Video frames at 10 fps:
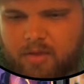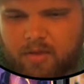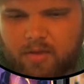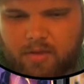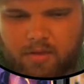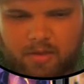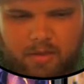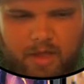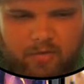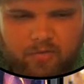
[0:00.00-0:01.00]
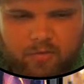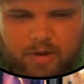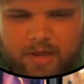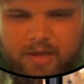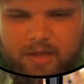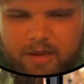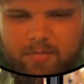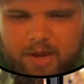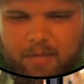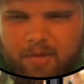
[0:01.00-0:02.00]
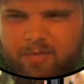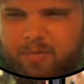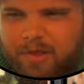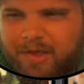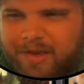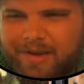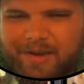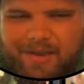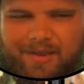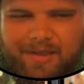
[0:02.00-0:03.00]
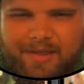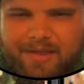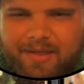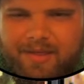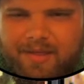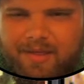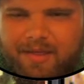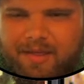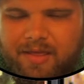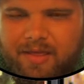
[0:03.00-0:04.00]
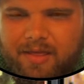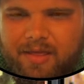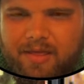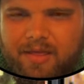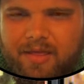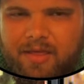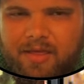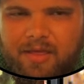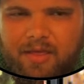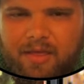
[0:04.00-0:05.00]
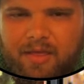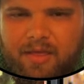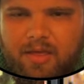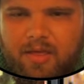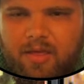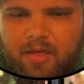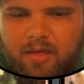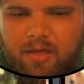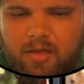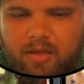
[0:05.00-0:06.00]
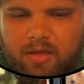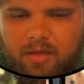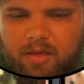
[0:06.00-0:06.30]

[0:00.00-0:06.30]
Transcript: Next best thing I could have done would have been to run out the Karn Great Creator to eat some damage, but I hold it back in reserve.